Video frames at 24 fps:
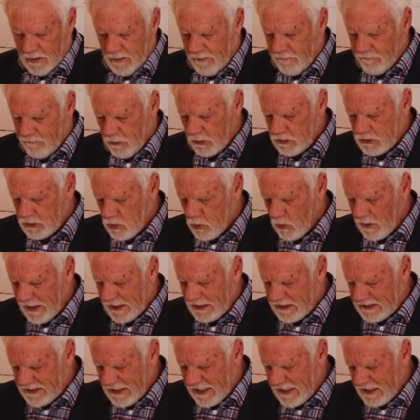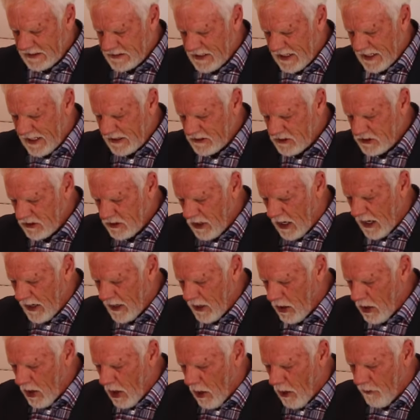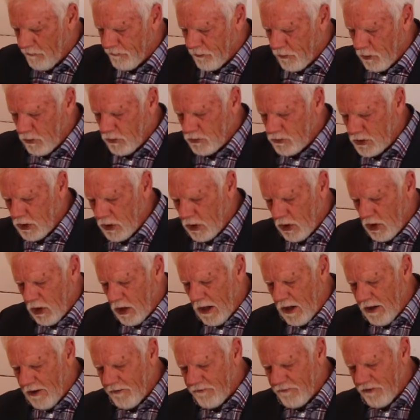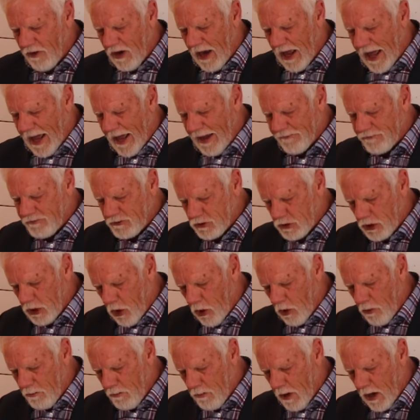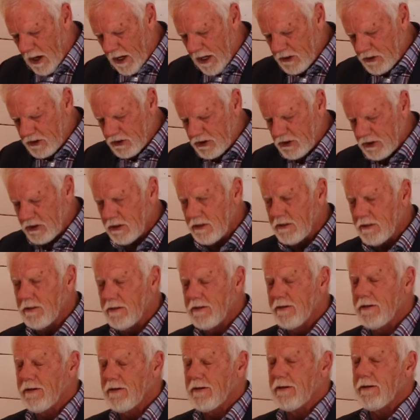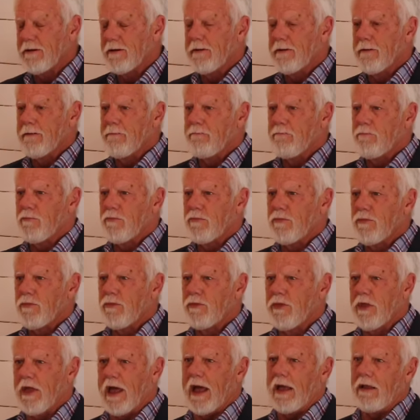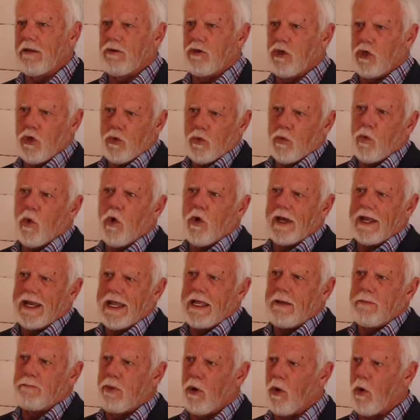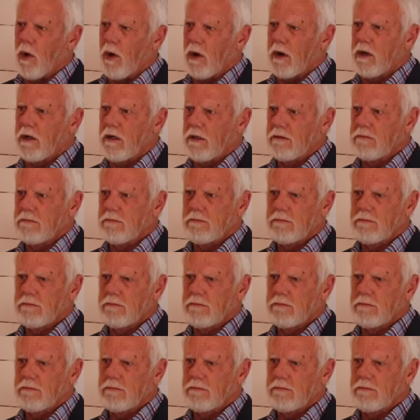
Verse 20 says that it's not lawful to love life so much that you would eat pork